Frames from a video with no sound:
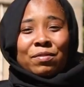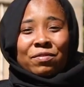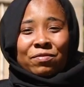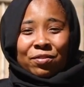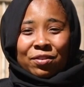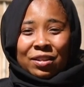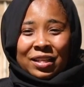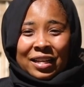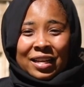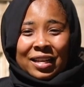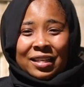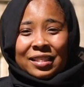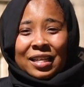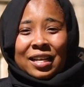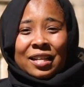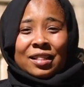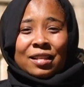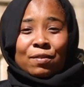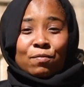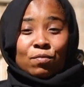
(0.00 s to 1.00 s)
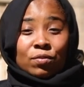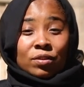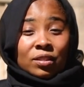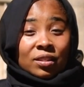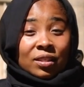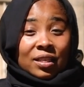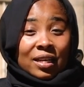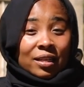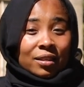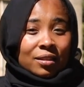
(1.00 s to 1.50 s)
before that and the
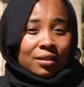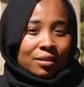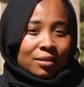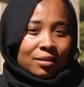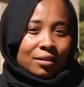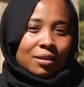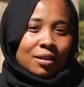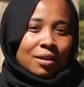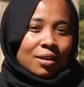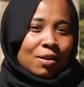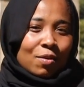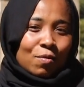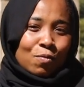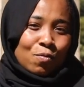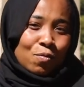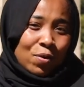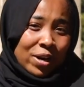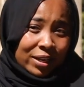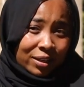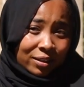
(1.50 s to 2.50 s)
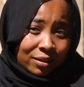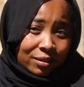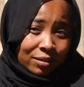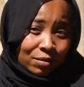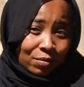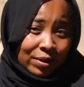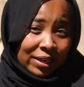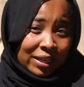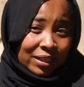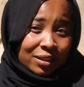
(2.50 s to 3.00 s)
wounds get
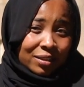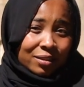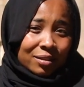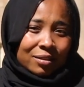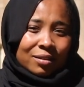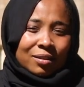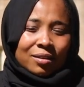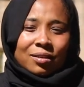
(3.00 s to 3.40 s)
wet,